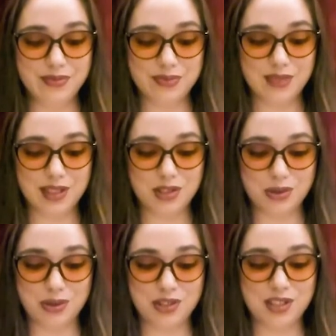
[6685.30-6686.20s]

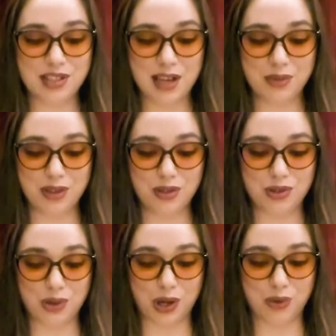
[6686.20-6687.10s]
Scrooge sat with the
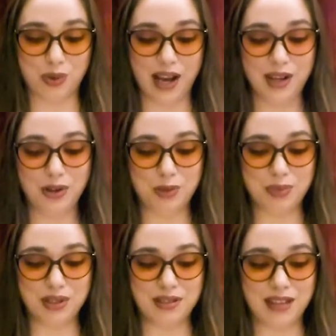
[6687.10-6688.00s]
door wide
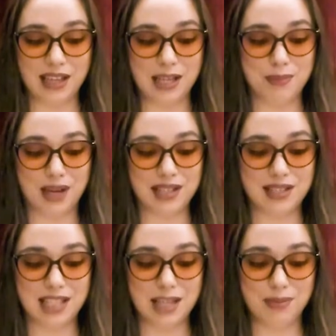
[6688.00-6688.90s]
open that he might
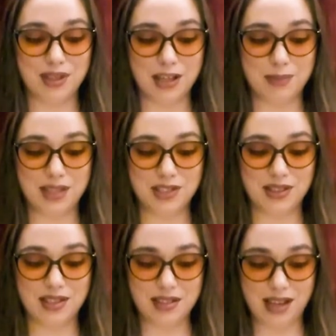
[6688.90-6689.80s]
see him come into
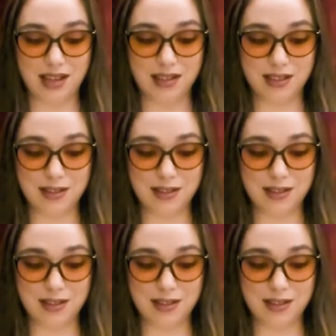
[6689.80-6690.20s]
the tank.